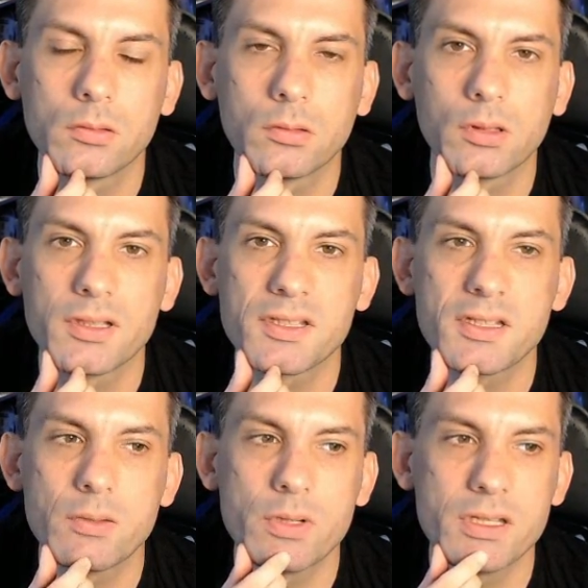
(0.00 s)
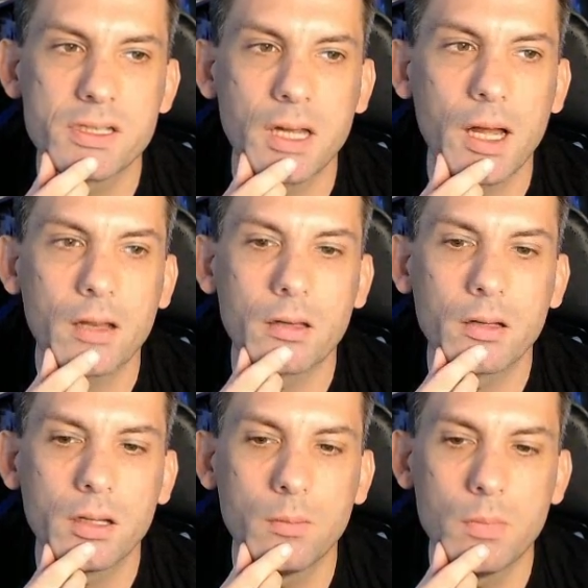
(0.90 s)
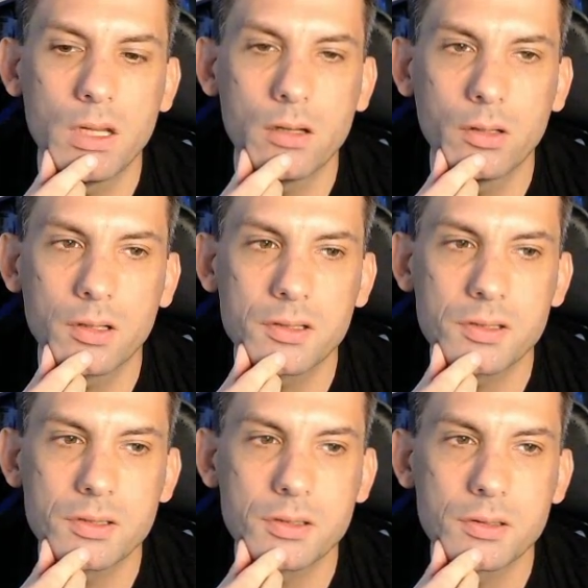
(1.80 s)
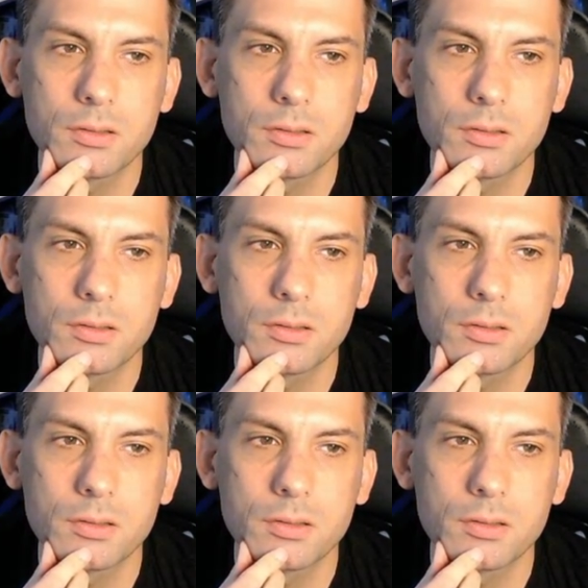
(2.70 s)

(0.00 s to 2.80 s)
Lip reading: Let's see what he's got. He meat hooks.